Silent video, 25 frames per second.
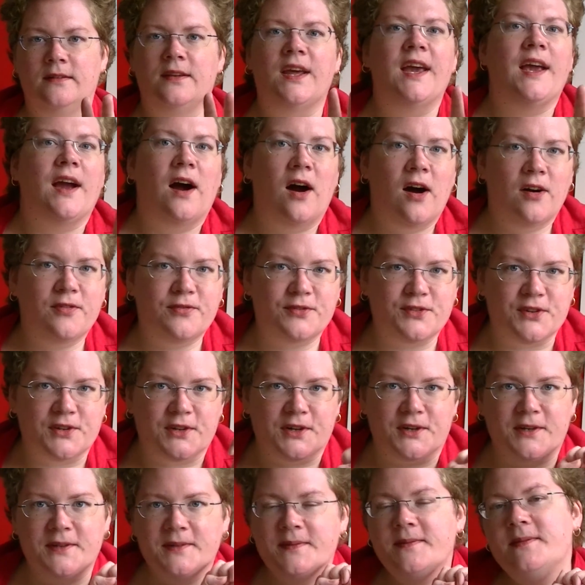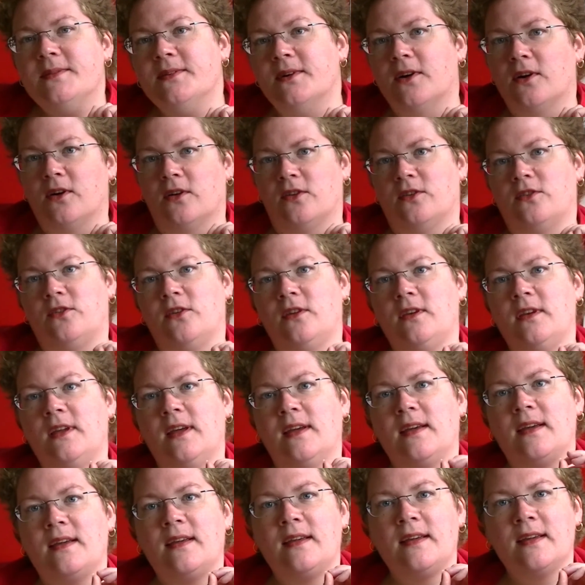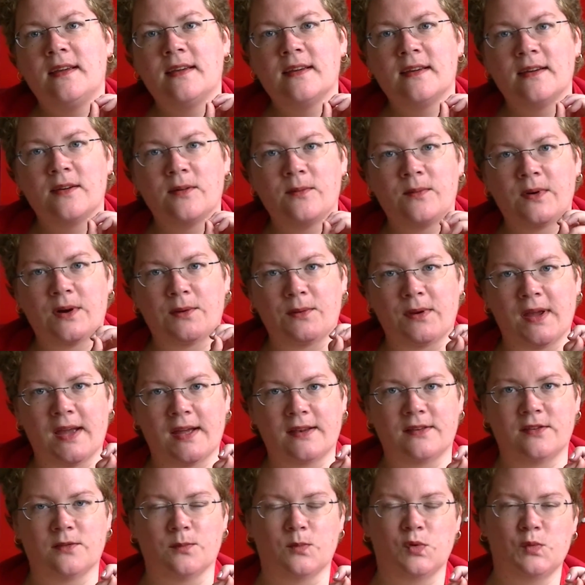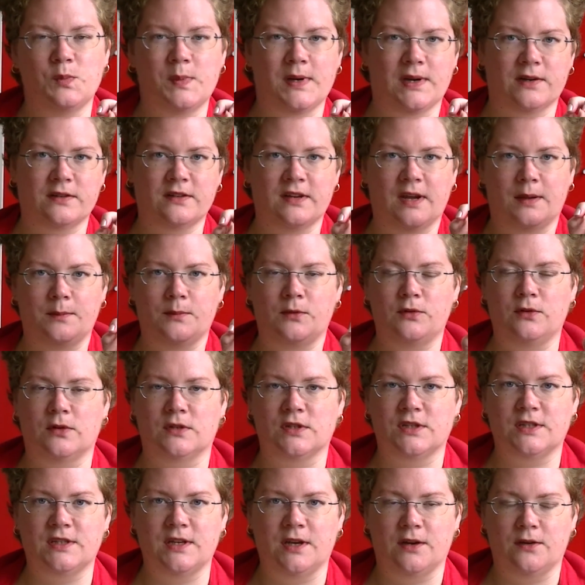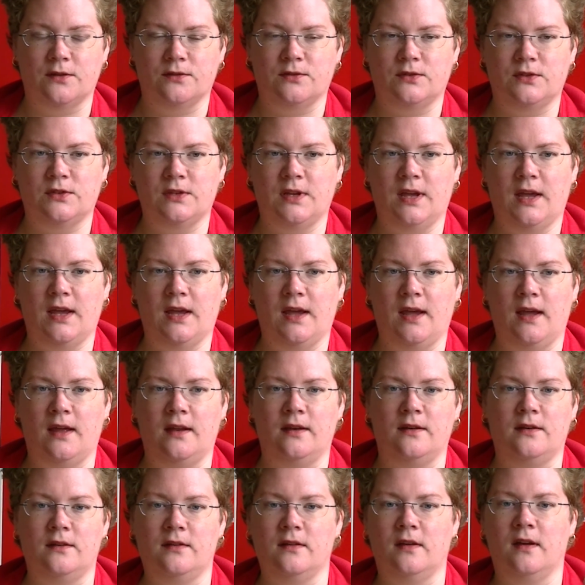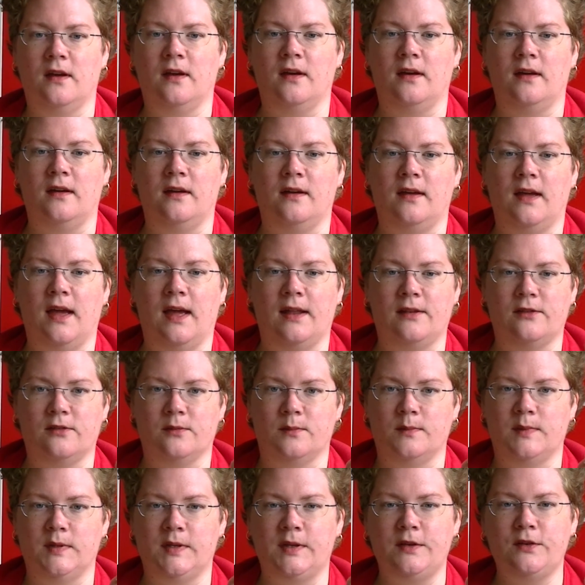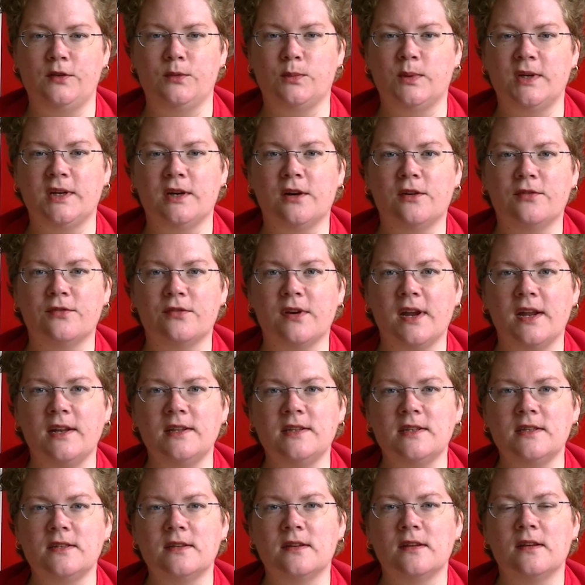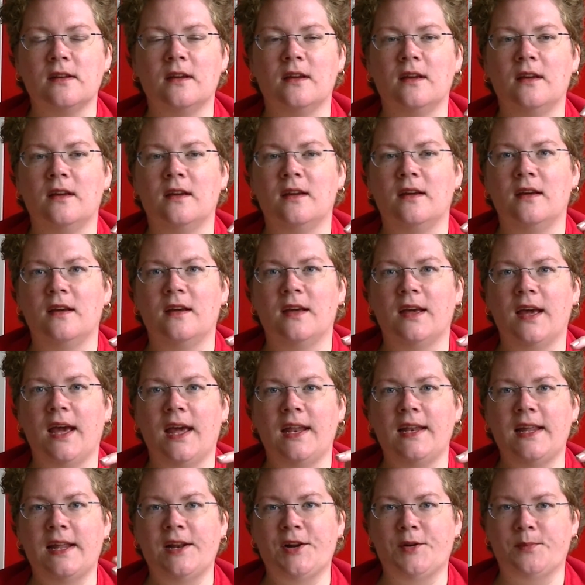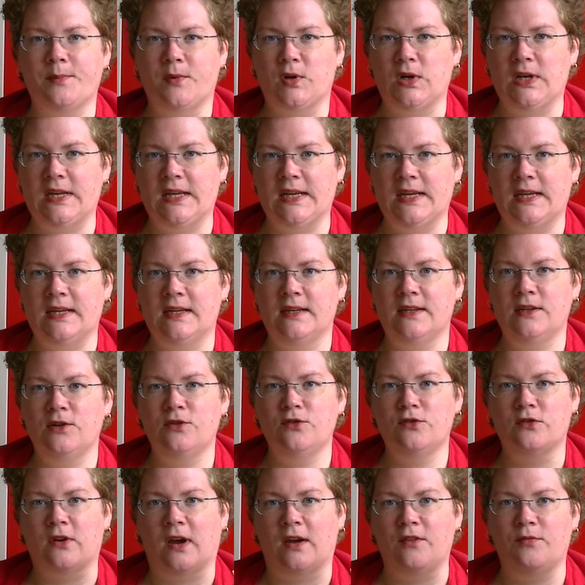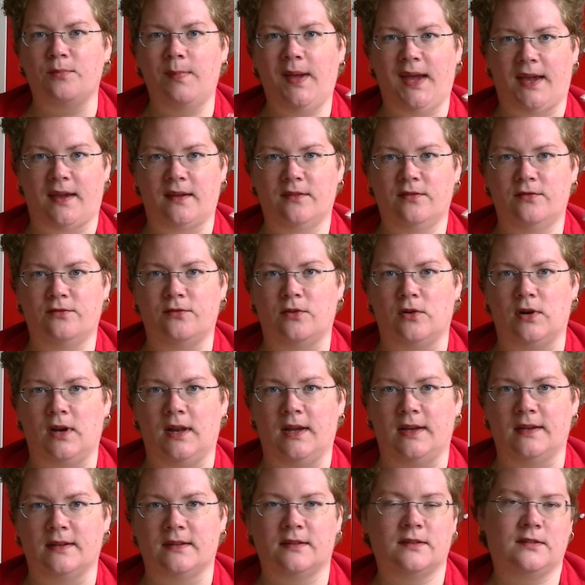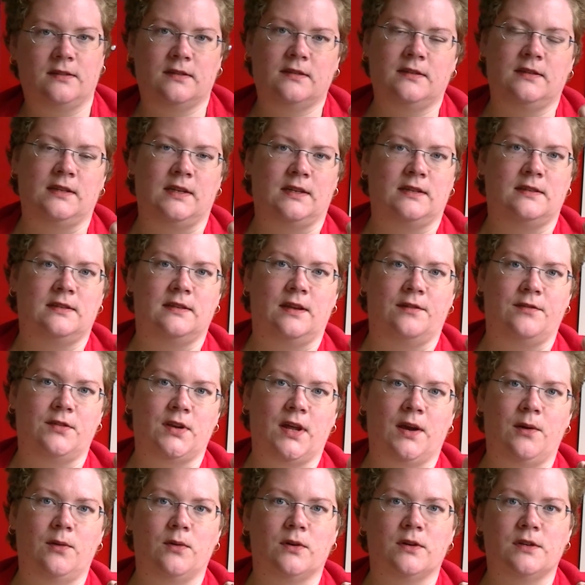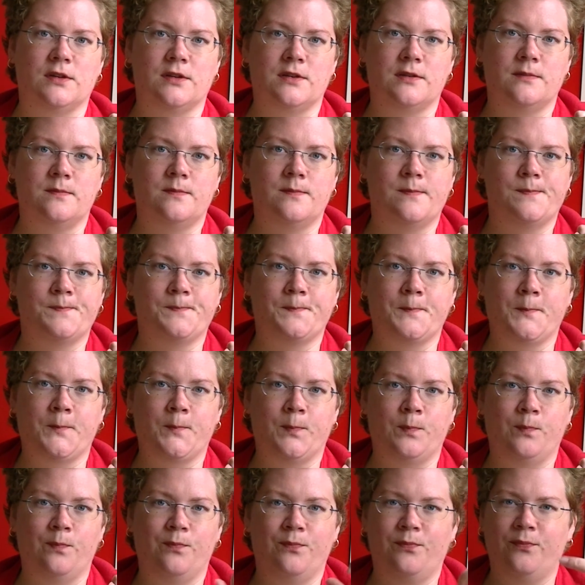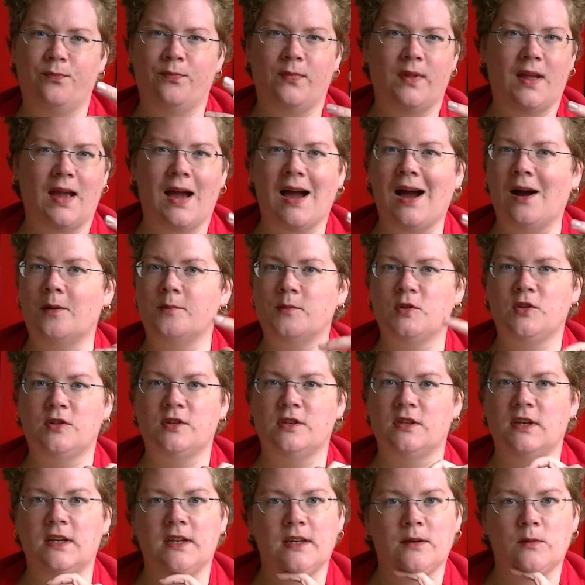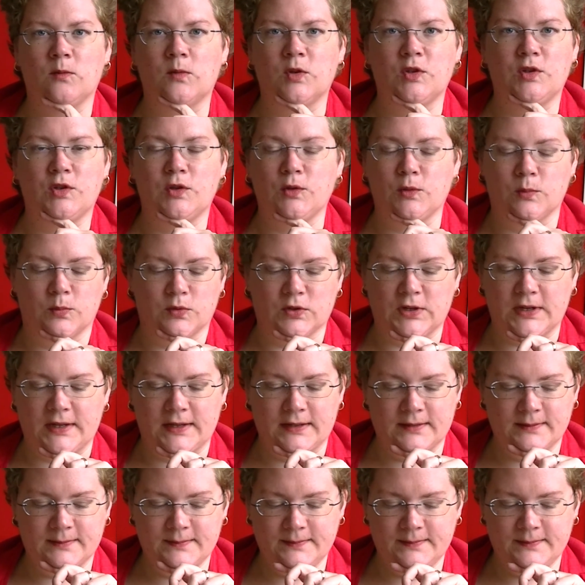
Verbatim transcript: day after on Sunday where we had some spare time to ourselves and uh, had some lunch with our friends. And then on Monday you drive back for like six, seven hours. How much knitting would you bring?